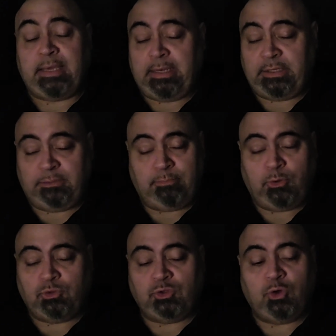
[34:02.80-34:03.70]
It is
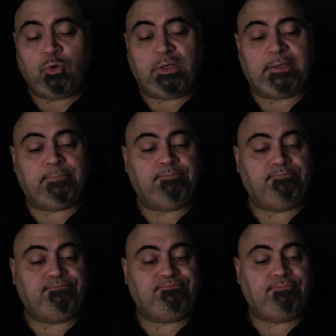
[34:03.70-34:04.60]
most holy,
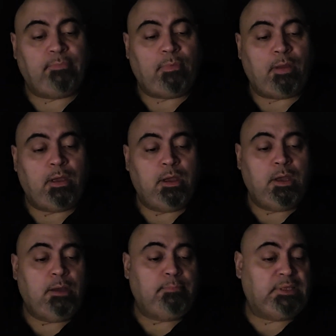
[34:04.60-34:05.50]

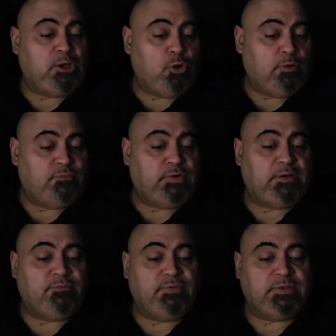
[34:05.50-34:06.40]
but the
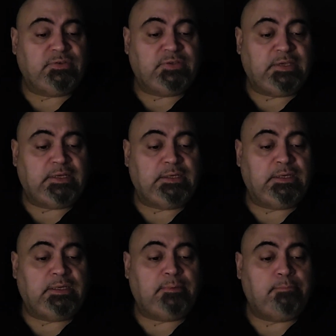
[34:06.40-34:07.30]
offering for the sin
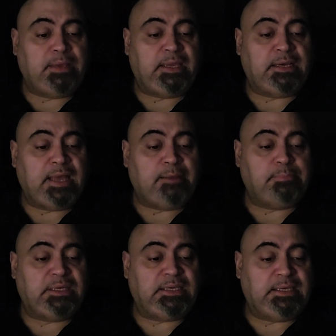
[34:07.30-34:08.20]
may not
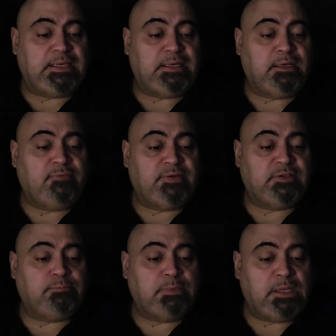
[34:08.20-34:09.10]
be eaten of
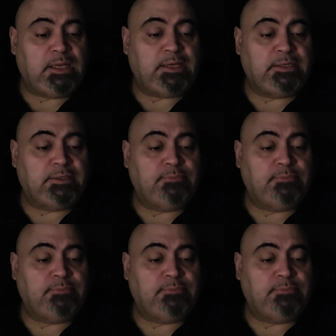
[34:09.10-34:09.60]
its blood.